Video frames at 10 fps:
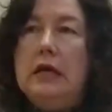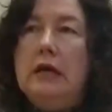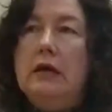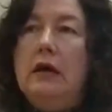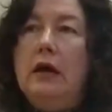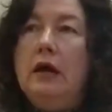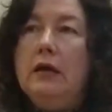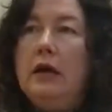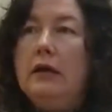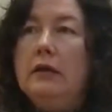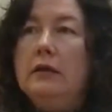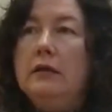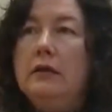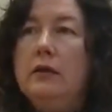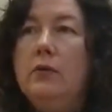I
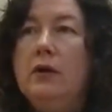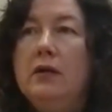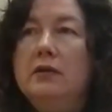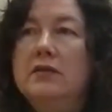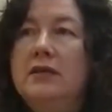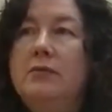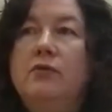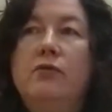can give one example.